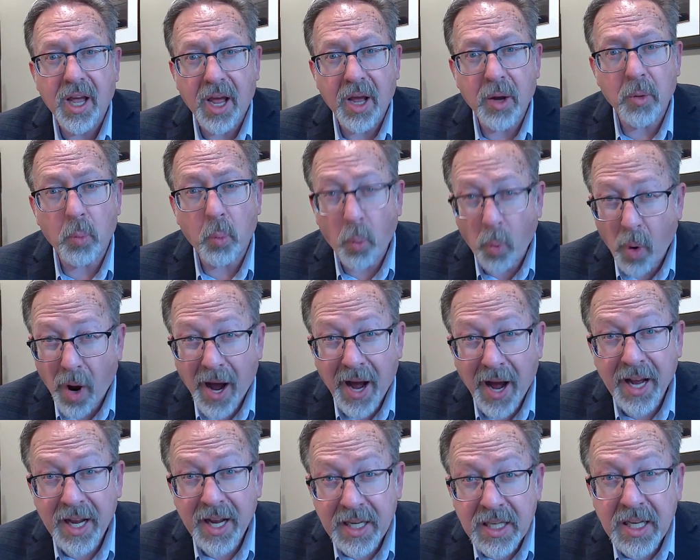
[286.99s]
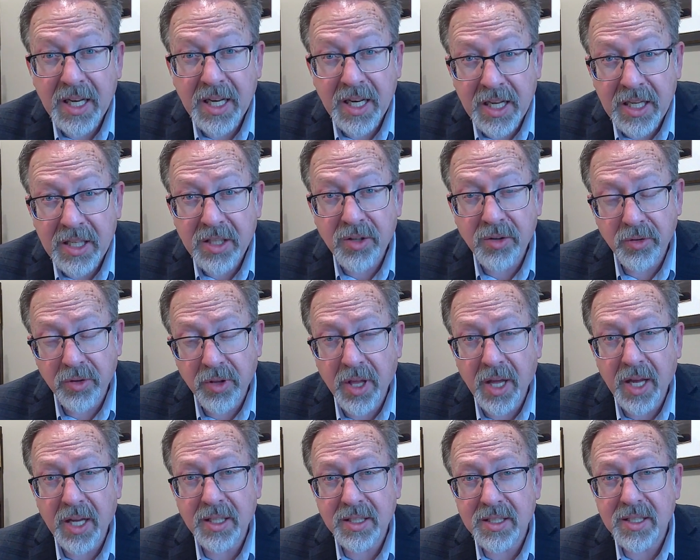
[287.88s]
And why did he do
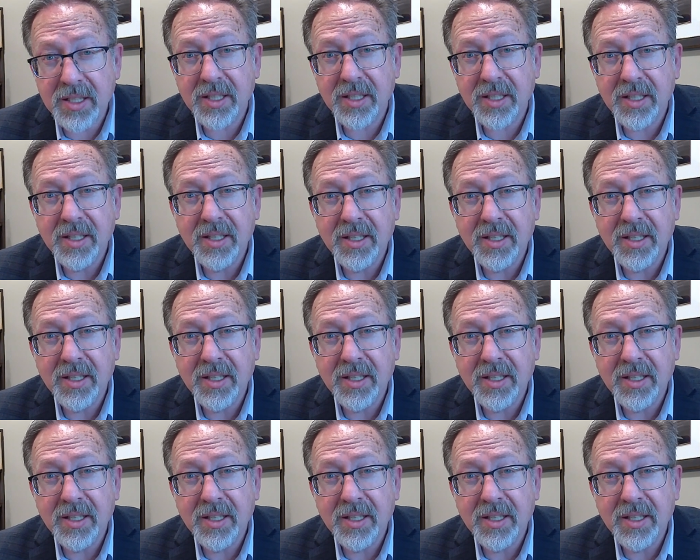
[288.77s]
that?